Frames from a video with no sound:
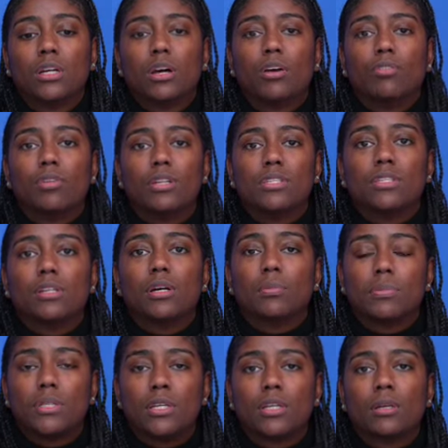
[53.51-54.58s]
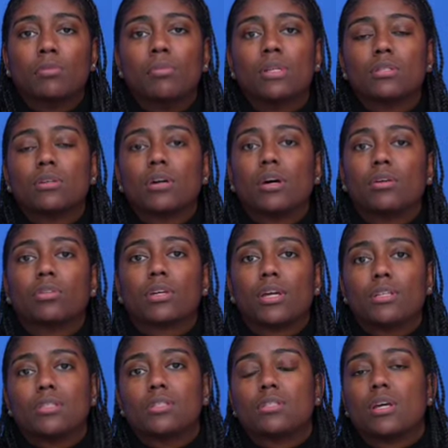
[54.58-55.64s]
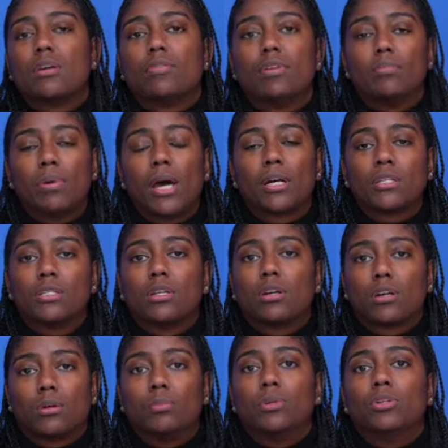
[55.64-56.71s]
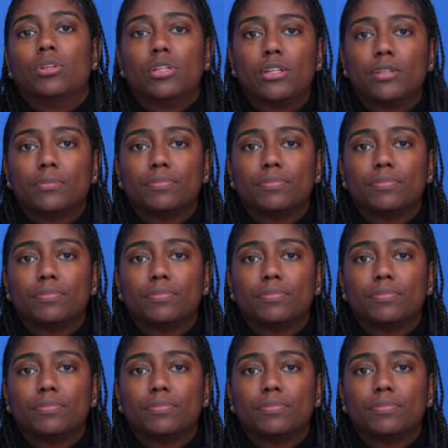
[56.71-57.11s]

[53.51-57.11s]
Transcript: a recent uptick in mental health cases that have impacted our community.